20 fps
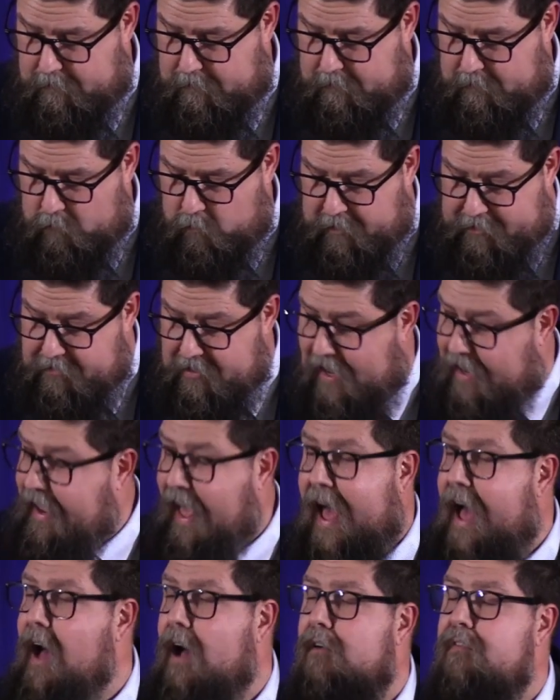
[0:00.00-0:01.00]
We do not
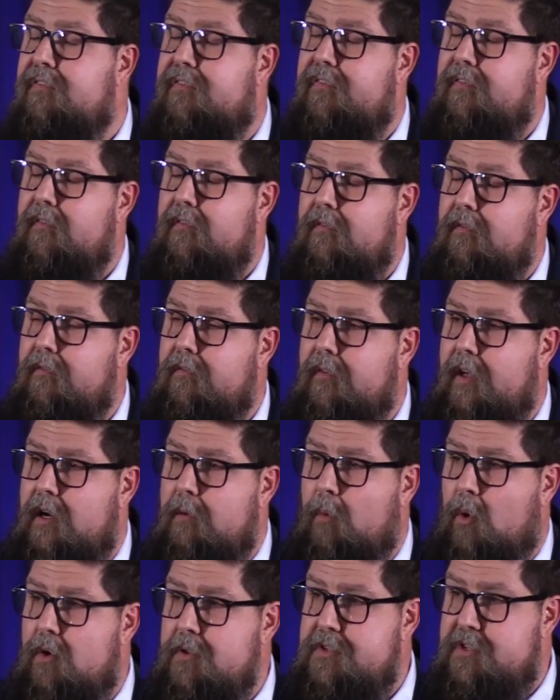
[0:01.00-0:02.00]
have an
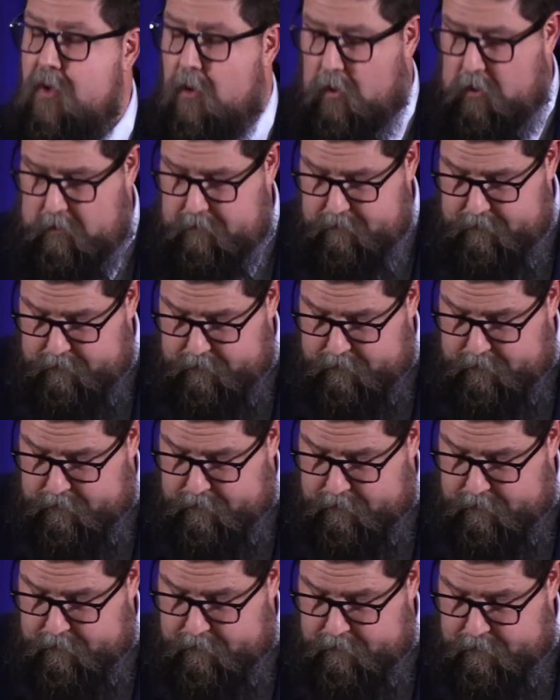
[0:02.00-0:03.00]
immortal soul.
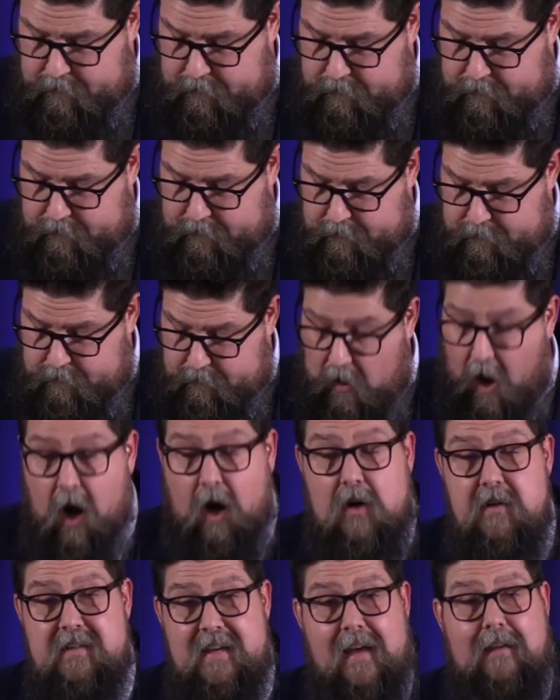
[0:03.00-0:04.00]

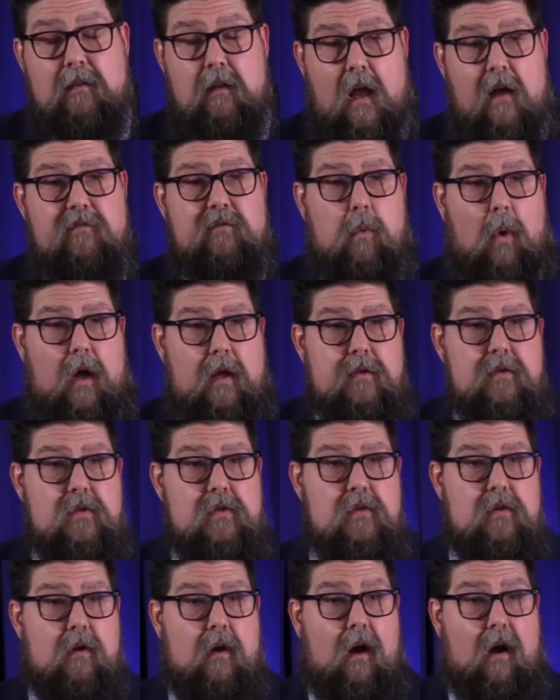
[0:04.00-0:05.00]
Our dead loved
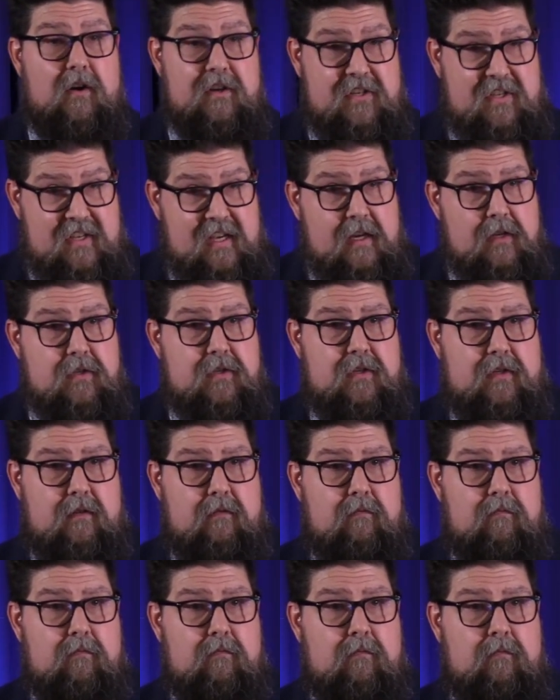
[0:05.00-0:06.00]
ones are deceased.
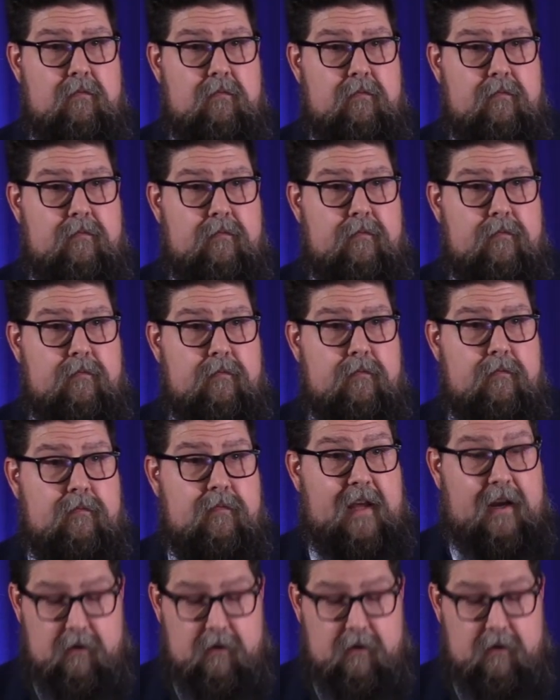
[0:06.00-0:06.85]
They are